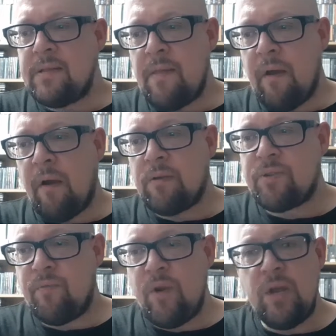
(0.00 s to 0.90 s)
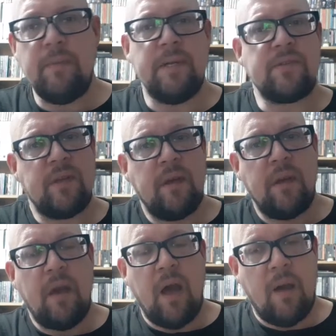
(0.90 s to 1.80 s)
that there are some rumours
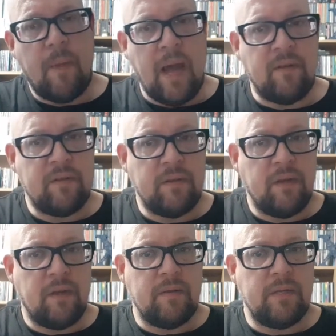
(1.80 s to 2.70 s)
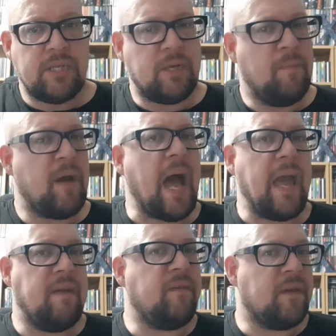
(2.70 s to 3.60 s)
about some
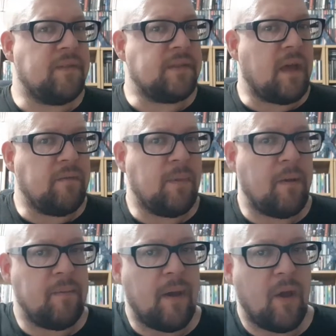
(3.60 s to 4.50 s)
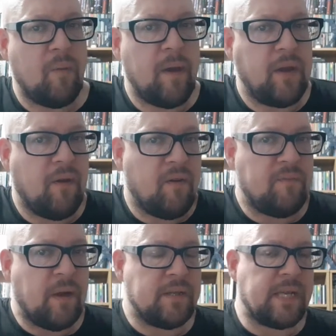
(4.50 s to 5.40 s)
behaviour that David Bowie may or may not have
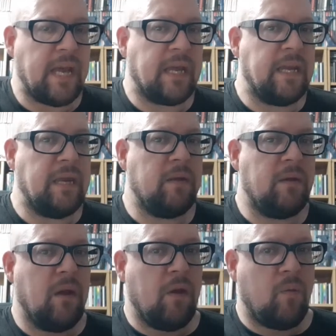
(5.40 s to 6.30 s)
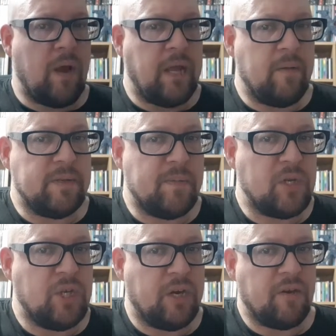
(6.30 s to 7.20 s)
partaken in when he was
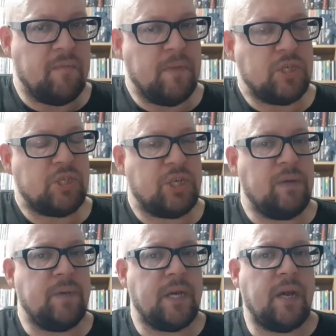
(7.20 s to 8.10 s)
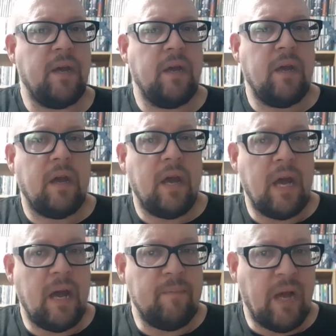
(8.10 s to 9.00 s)
much younger and much stupider.
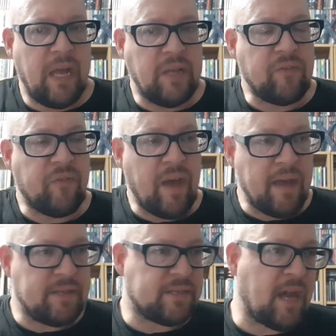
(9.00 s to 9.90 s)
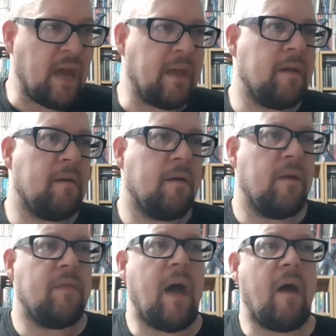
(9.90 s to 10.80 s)
Um, it's fair to say
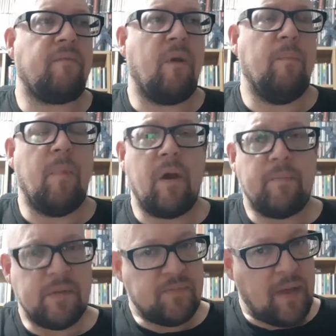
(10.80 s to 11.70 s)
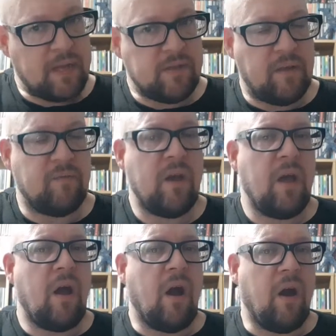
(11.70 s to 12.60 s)
that from my perspective,
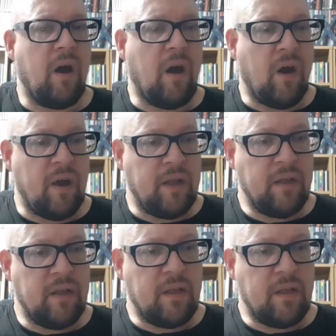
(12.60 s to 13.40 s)
I,